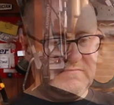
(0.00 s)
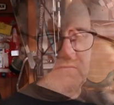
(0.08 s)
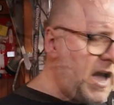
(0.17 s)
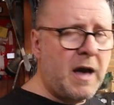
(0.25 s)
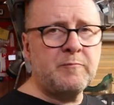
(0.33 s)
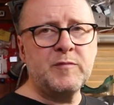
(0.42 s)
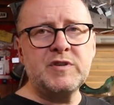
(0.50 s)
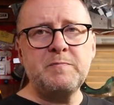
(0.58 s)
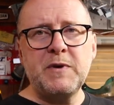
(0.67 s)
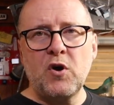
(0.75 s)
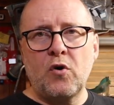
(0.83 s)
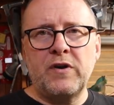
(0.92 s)
I happened to
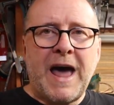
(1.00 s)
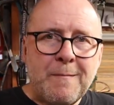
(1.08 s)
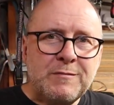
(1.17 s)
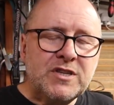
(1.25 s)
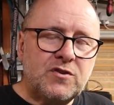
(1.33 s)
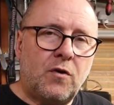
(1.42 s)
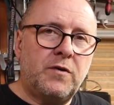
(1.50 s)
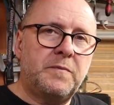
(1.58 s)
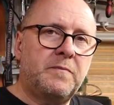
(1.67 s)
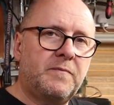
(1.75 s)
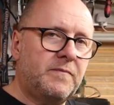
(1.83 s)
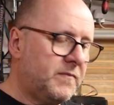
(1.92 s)
be on Amazon
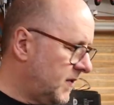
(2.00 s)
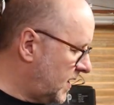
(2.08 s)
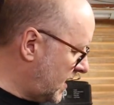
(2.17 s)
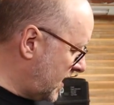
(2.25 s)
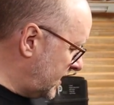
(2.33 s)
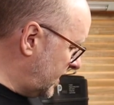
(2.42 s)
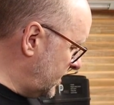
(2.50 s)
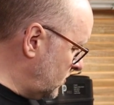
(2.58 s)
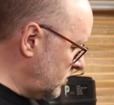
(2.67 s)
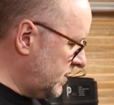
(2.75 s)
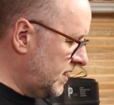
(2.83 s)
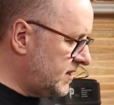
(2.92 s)
and I
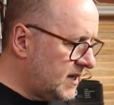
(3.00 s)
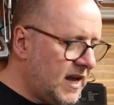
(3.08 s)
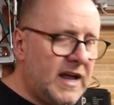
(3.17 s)
noticed